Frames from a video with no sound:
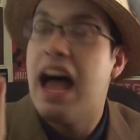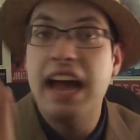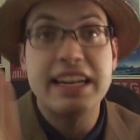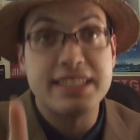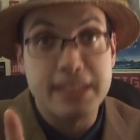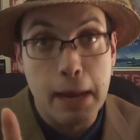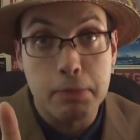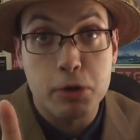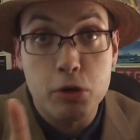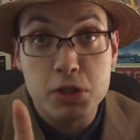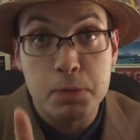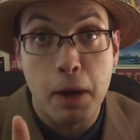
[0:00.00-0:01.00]
Except
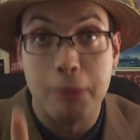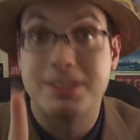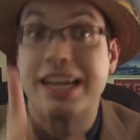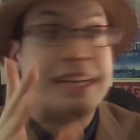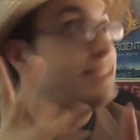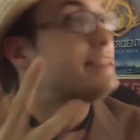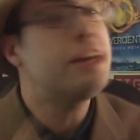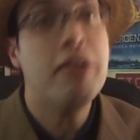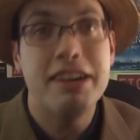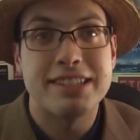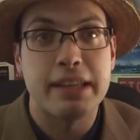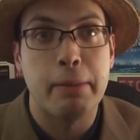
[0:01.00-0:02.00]
Goosebumps, cause
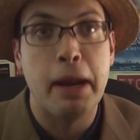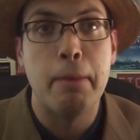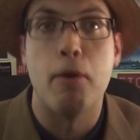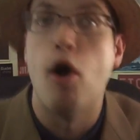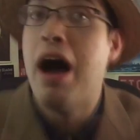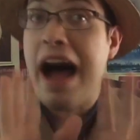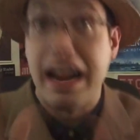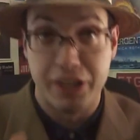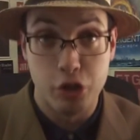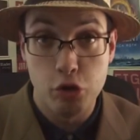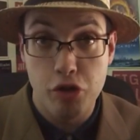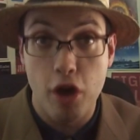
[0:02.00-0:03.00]
seriously people, I
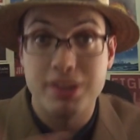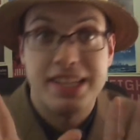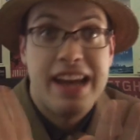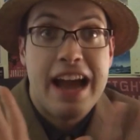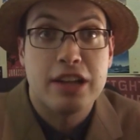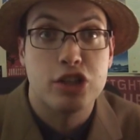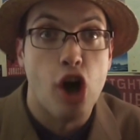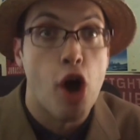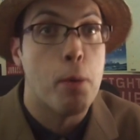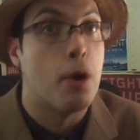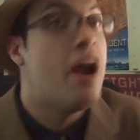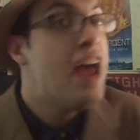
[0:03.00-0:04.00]
do those in
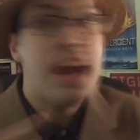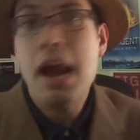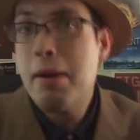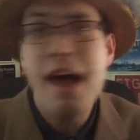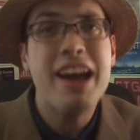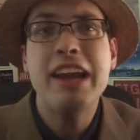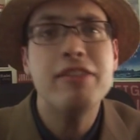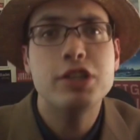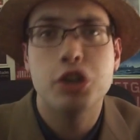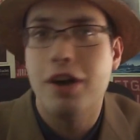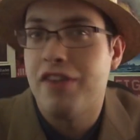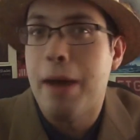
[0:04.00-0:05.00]
October, and I'm not even
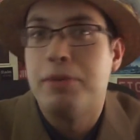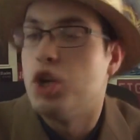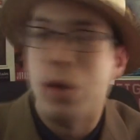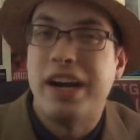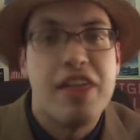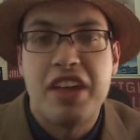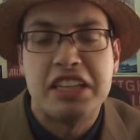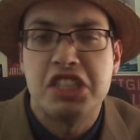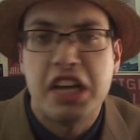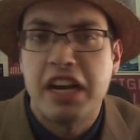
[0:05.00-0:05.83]
sure if I'm doing it this